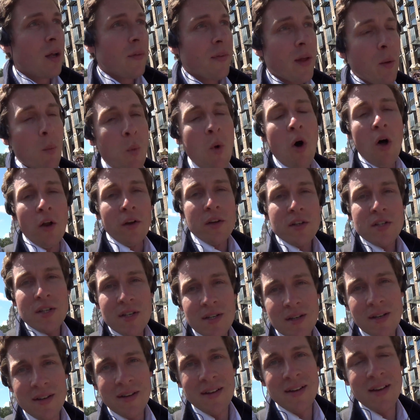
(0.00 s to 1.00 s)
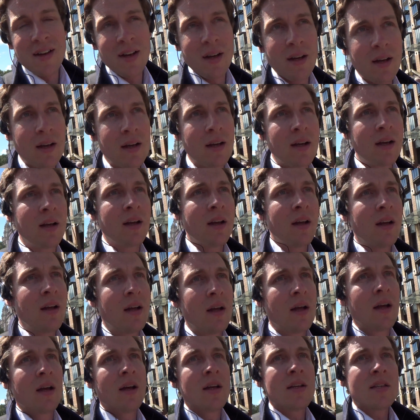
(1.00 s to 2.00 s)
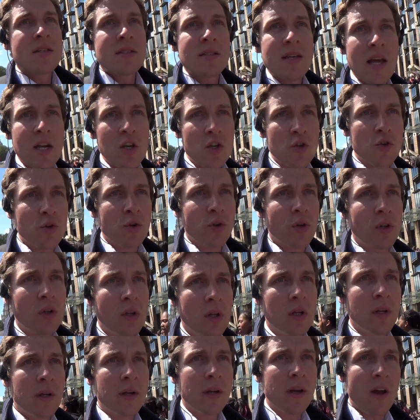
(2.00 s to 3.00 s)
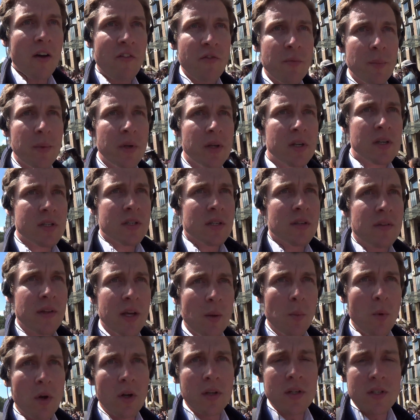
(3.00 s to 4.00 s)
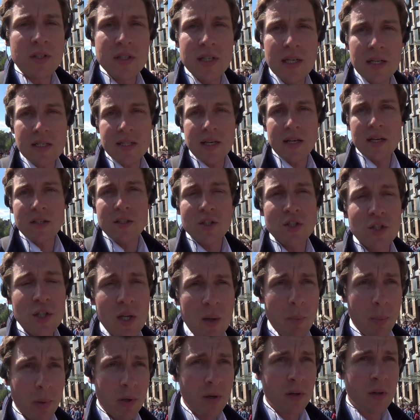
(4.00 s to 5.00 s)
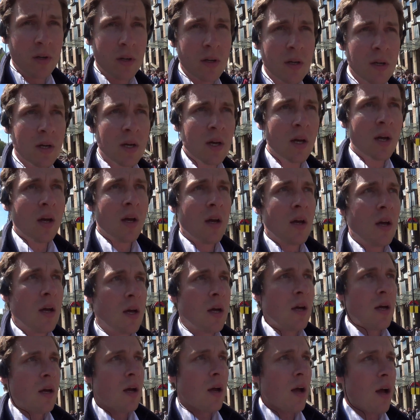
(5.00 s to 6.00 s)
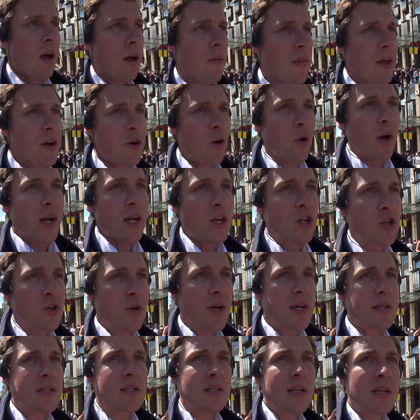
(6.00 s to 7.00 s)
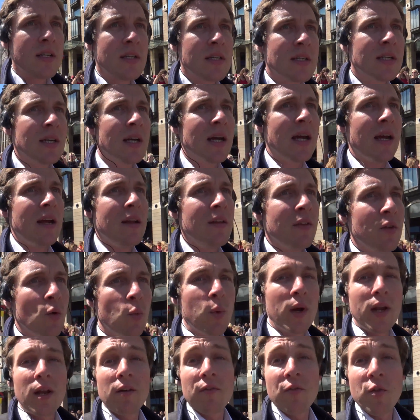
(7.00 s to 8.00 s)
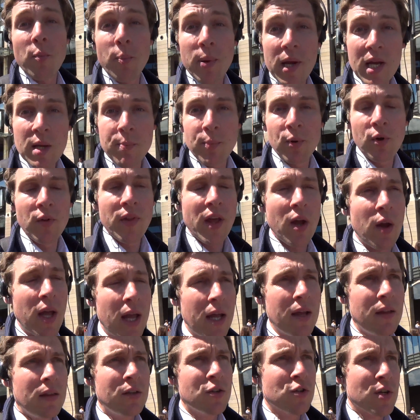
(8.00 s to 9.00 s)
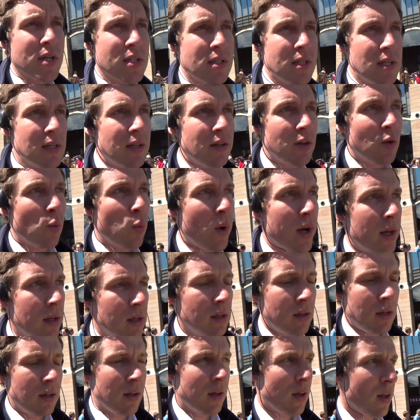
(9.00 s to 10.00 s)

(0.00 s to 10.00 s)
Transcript: they want central government, they want dictatorship uh, they're not interested in the will of the people, they're interested in the will